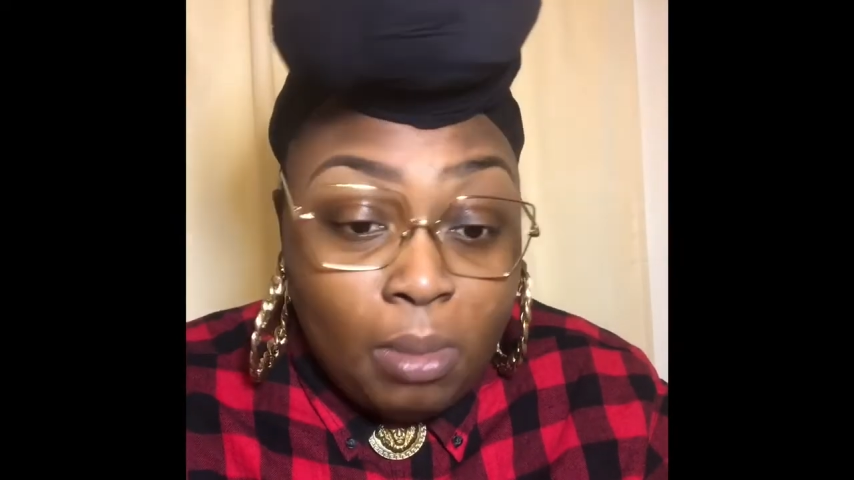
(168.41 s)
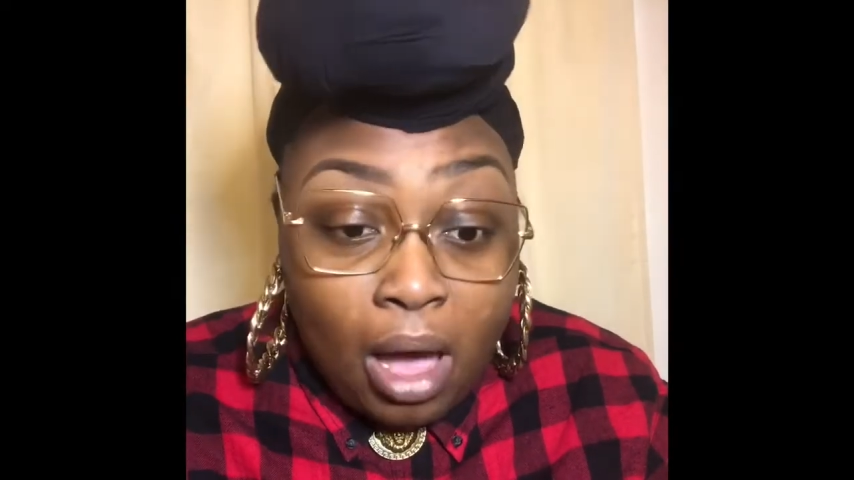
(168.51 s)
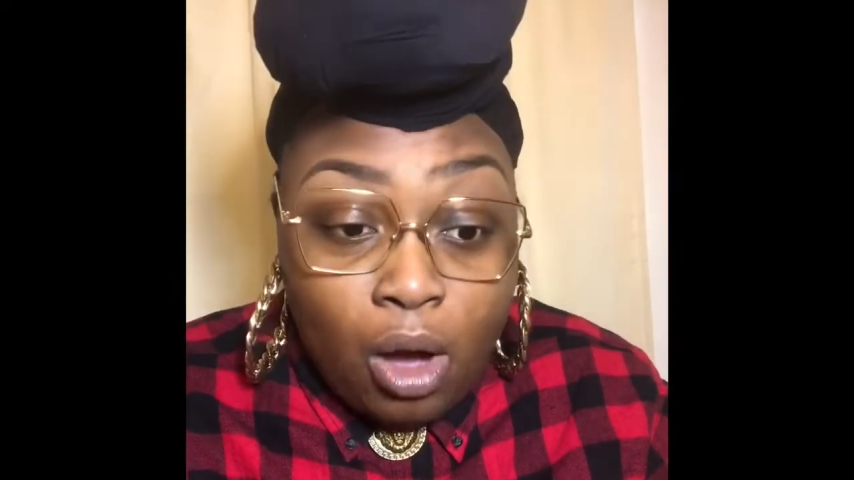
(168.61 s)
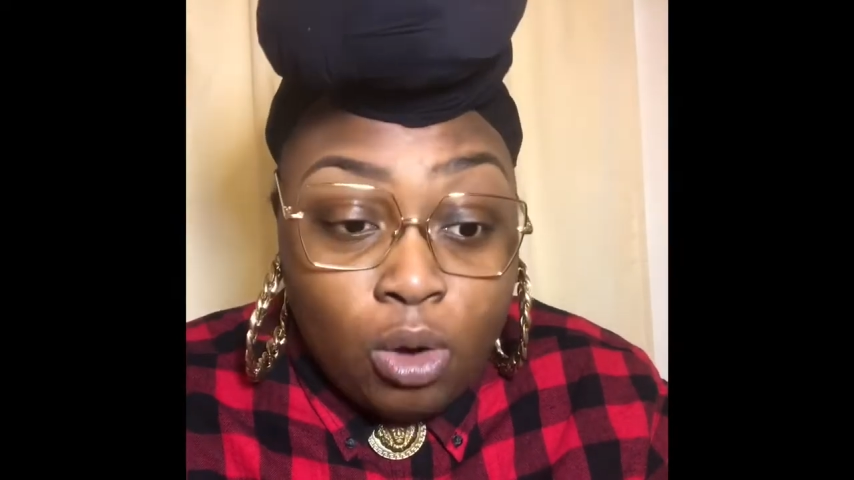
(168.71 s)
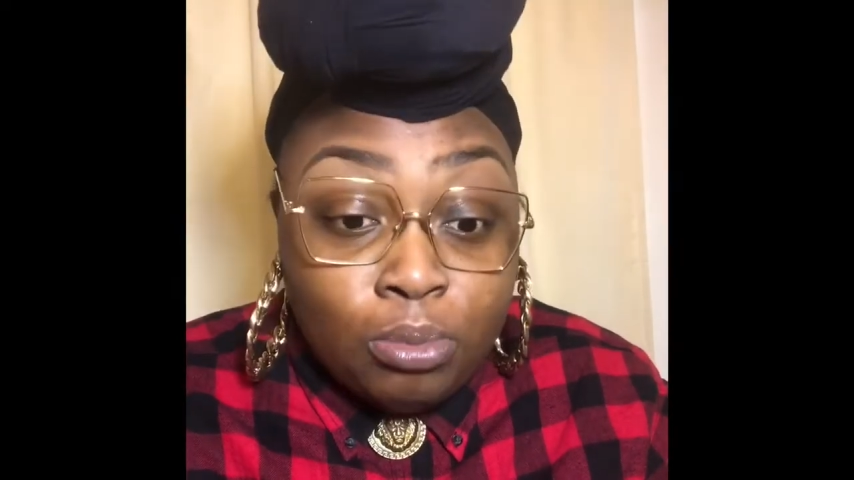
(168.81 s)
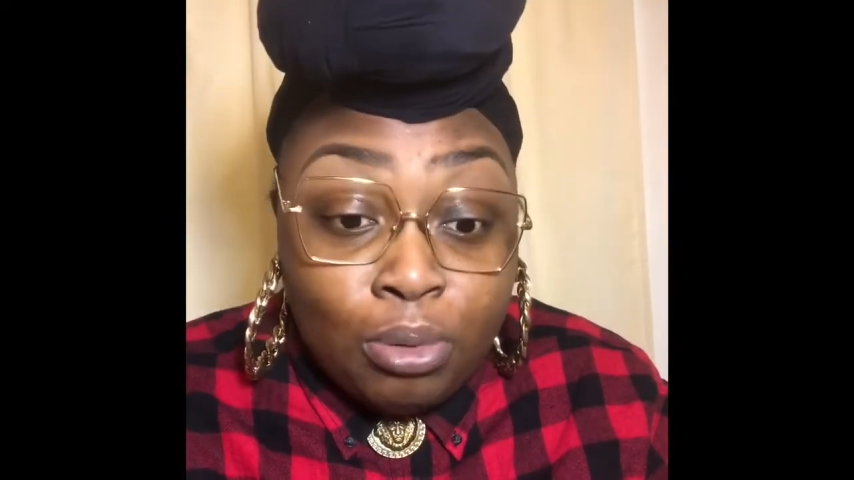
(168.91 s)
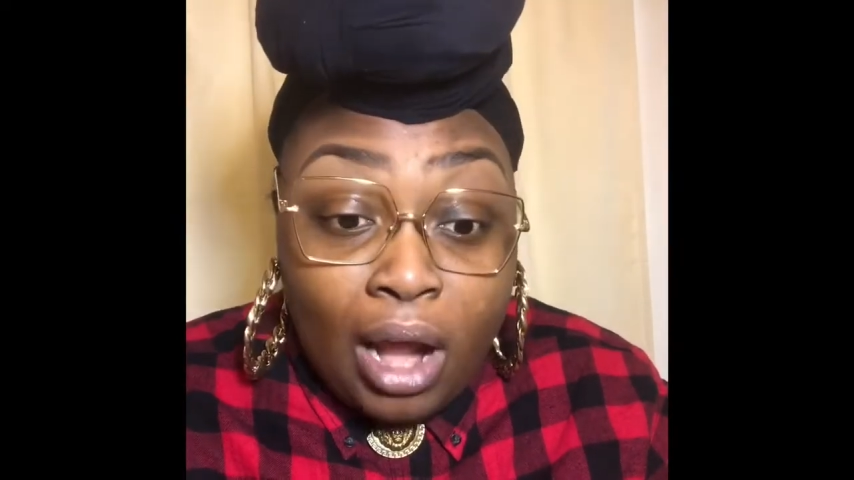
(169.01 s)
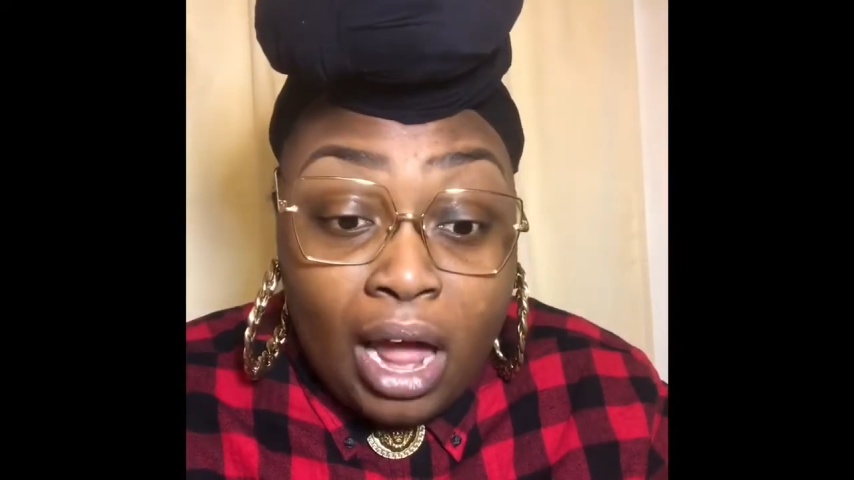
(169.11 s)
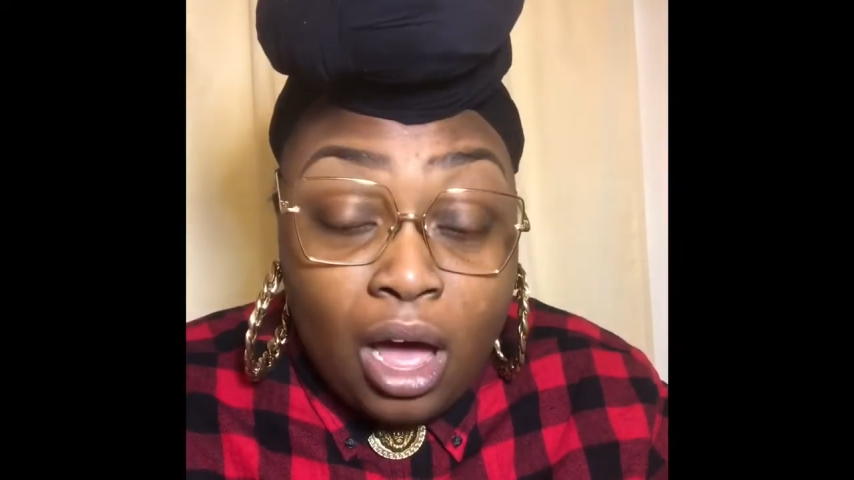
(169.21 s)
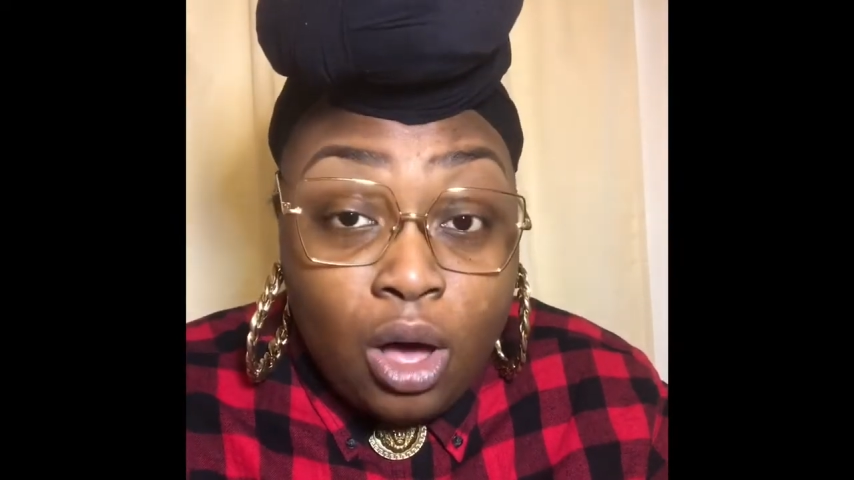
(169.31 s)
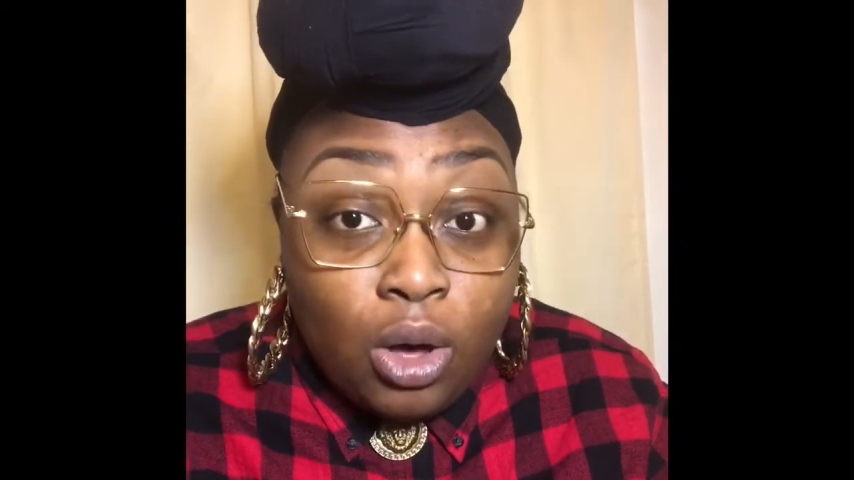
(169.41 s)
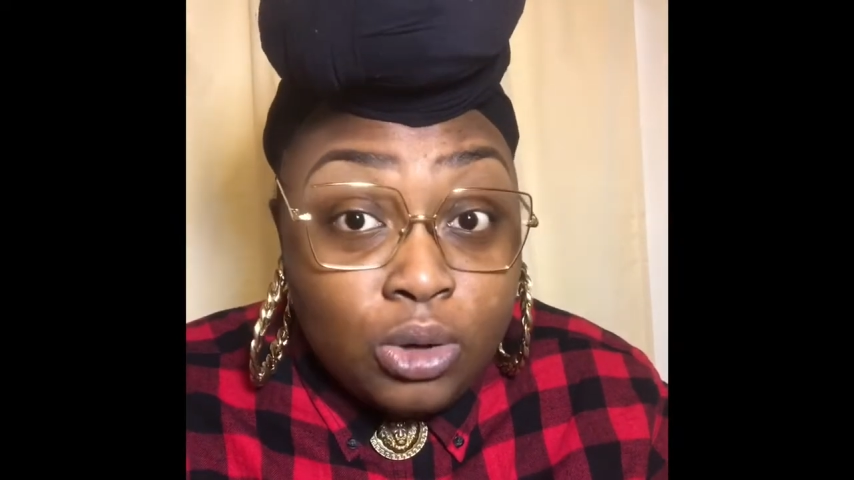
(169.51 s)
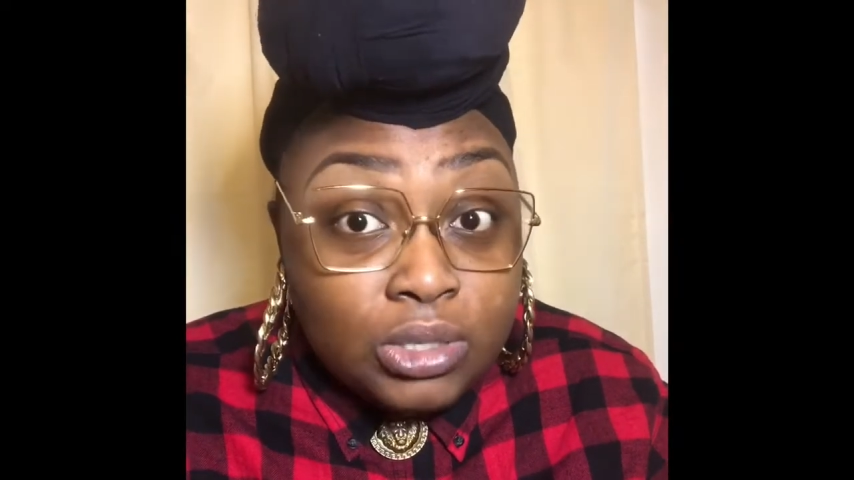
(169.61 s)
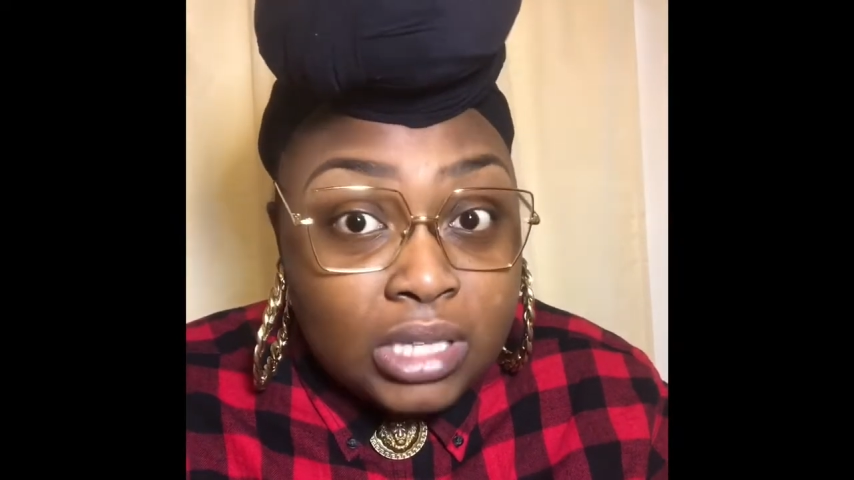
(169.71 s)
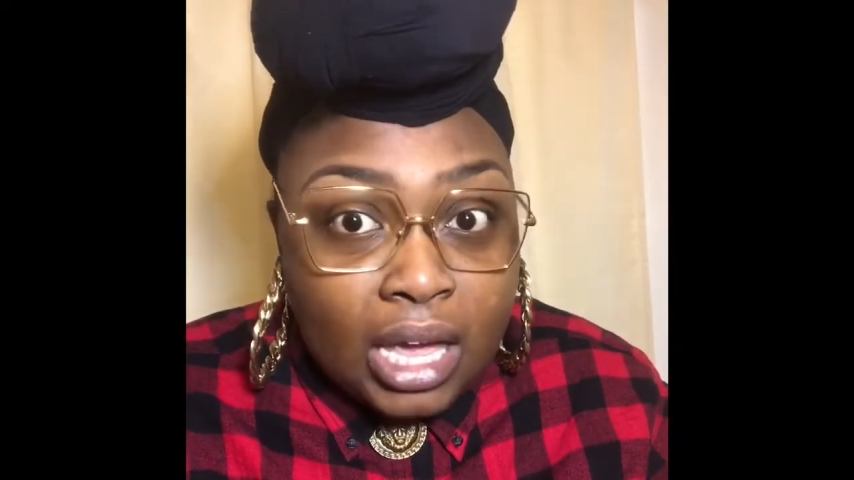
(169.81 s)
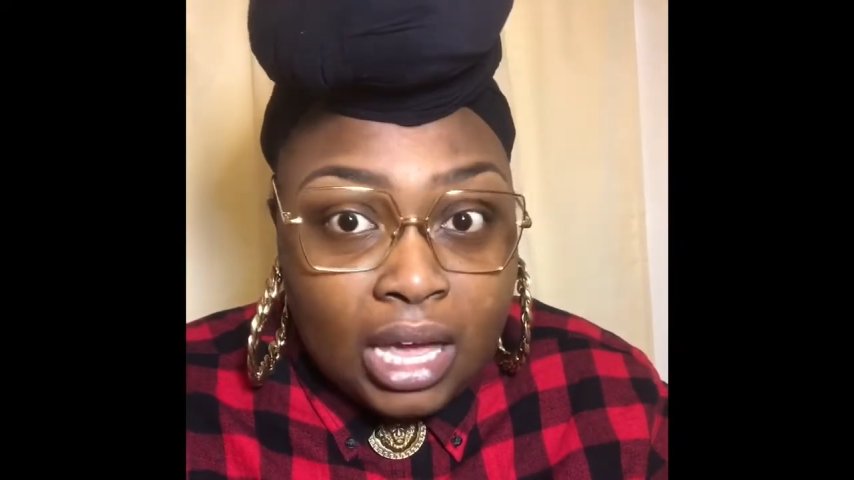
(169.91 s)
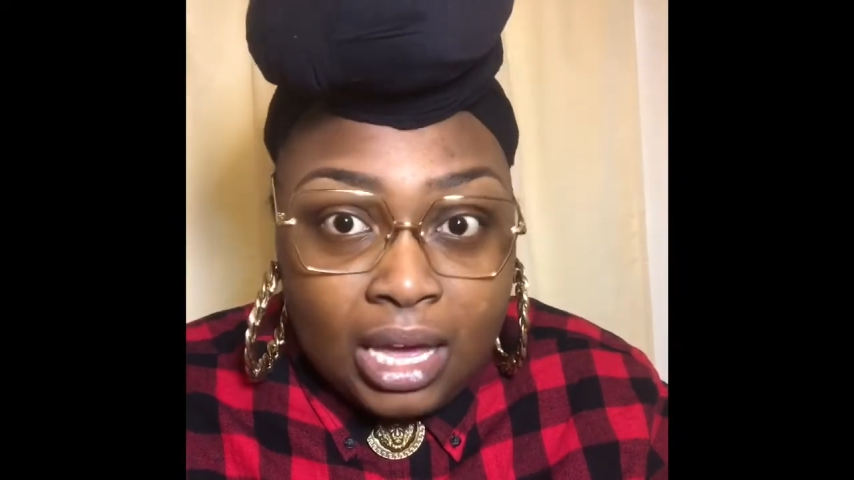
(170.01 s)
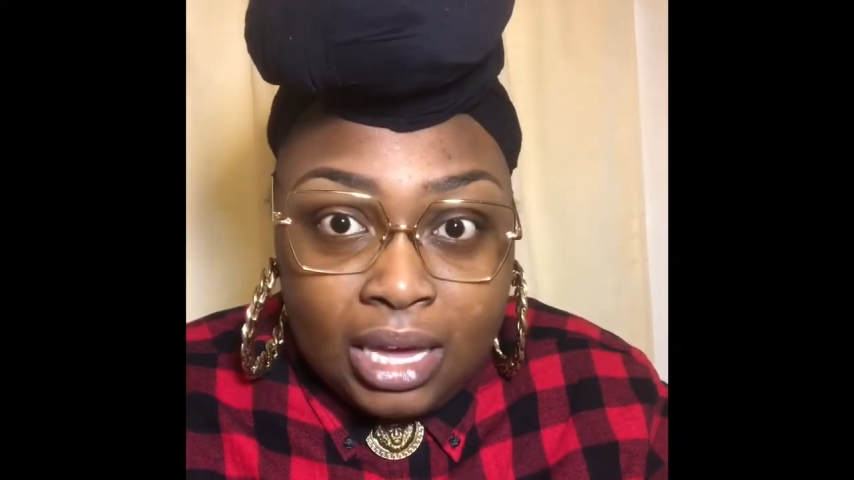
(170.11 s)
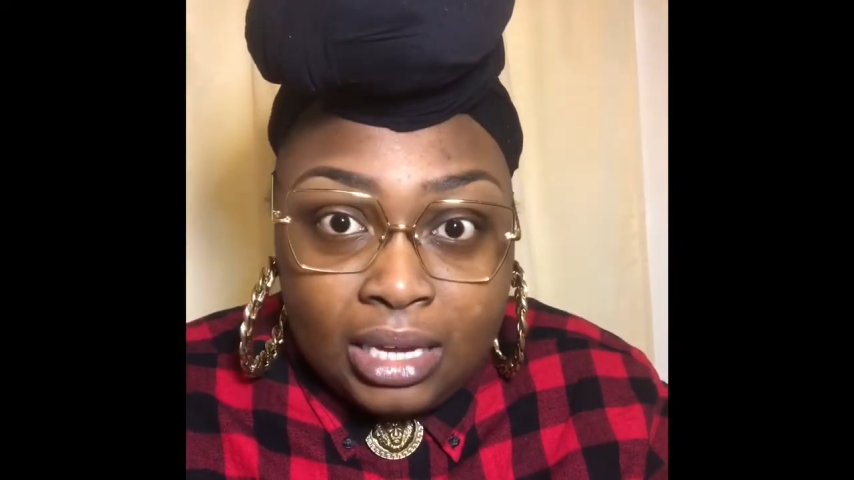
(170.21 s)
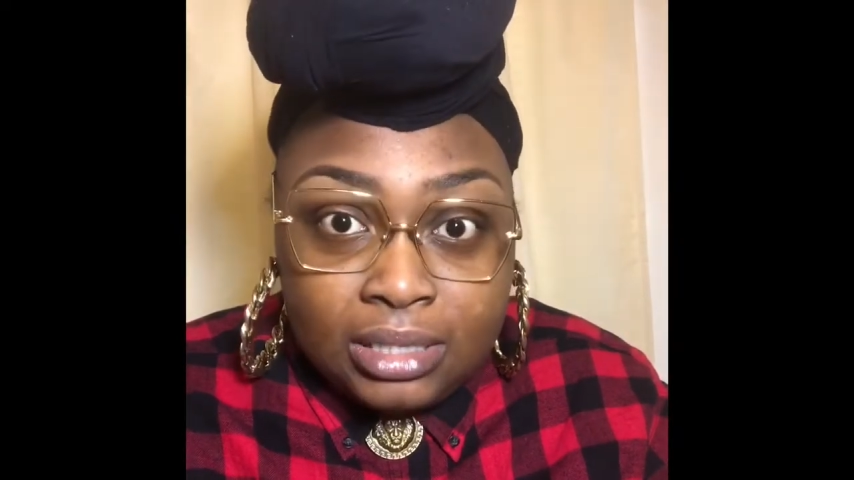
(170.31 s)
my own brows,
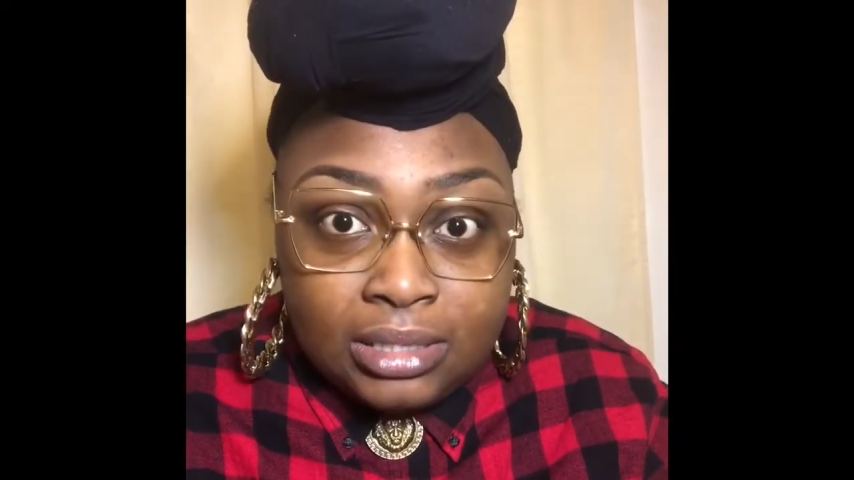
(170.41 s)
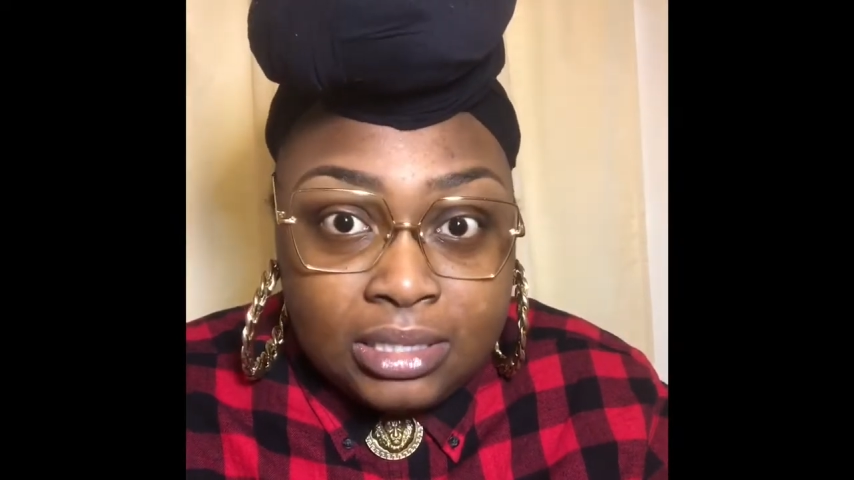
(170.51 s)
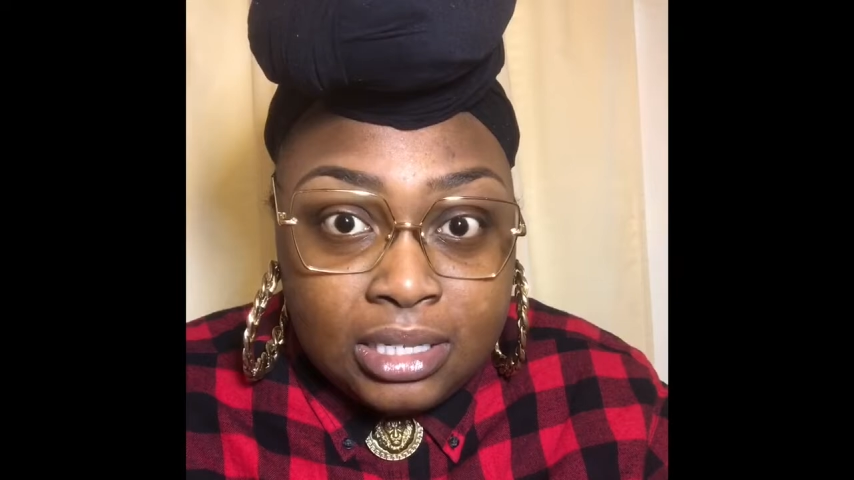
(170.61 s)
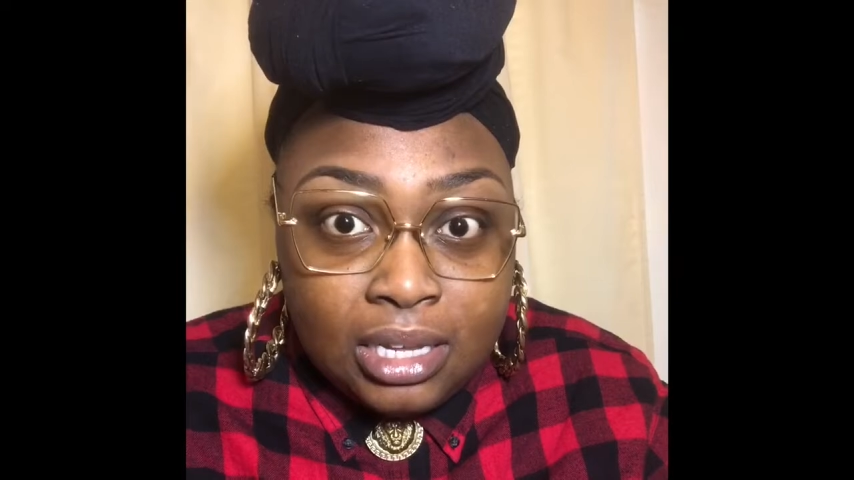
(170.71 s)
and